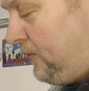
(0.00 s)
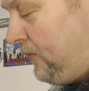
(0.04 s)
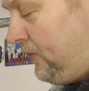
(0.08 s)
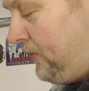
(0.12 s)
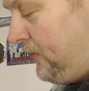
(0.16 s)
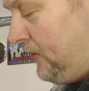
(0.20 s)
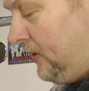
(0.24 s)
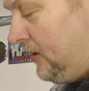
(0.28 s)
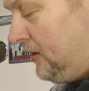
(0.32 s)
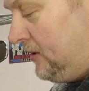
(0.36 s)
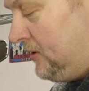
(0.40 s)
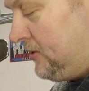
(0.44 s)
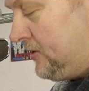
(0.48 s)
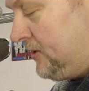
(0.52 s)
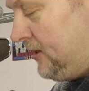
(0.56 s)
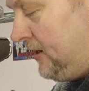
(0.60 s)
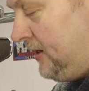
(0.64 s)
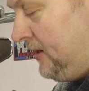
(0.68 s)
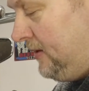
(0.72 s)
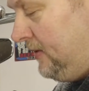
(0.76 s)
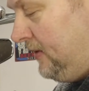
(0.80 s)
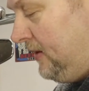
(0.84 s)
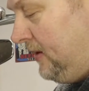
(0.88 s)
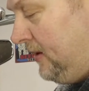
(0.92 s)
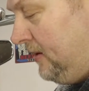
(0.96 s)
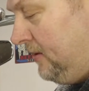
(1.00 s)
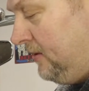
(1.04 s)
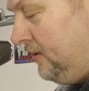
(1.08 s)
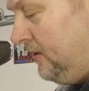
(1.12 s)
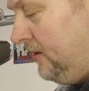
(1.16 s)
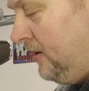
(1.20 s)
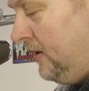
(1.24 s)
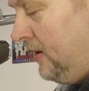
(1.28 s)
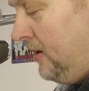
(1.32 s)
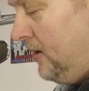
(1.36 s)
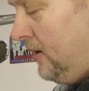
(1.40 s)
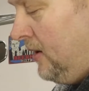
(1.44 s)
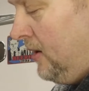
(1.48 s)
flush in there
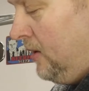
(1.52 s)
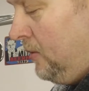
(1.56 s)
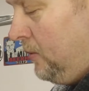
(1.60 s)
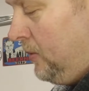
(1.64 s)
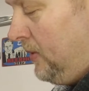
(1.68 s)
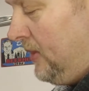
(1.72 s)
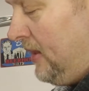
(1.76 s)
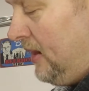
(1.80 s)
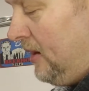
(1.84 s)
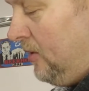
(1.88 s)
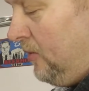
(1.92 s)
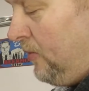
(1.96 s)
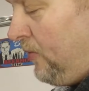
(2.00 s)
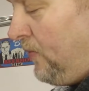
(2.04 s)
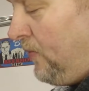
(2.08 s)
without